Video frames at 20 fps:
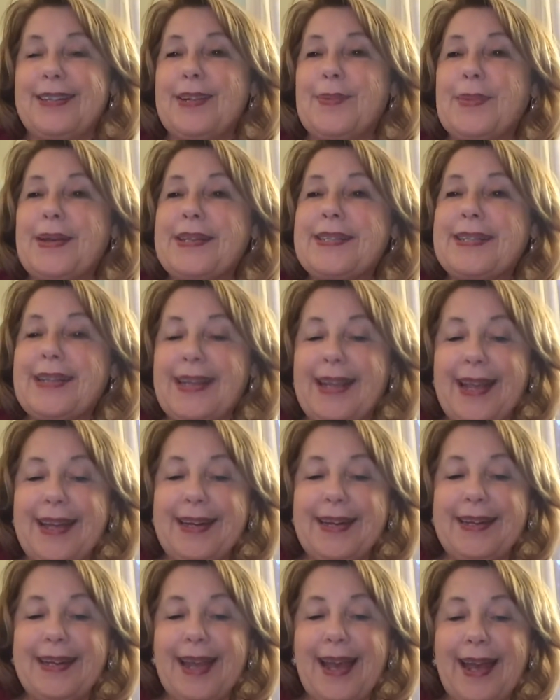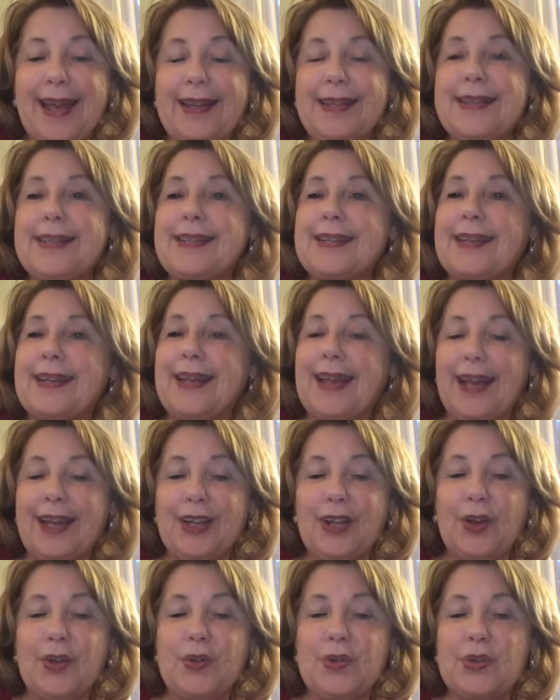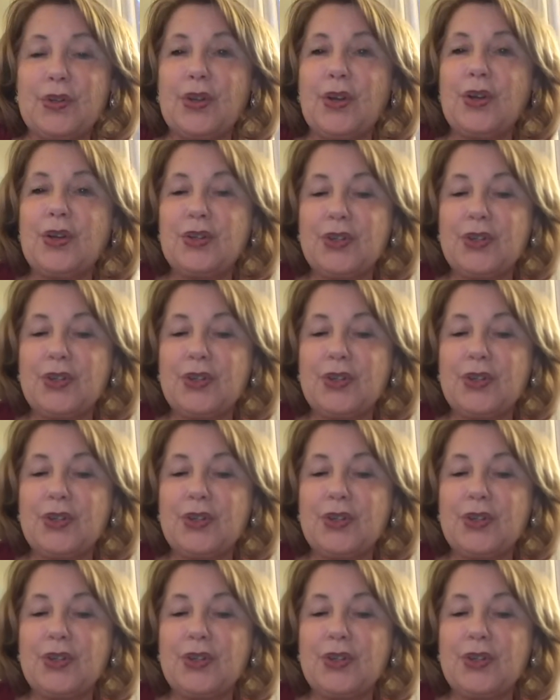Domesticated cats, geckos,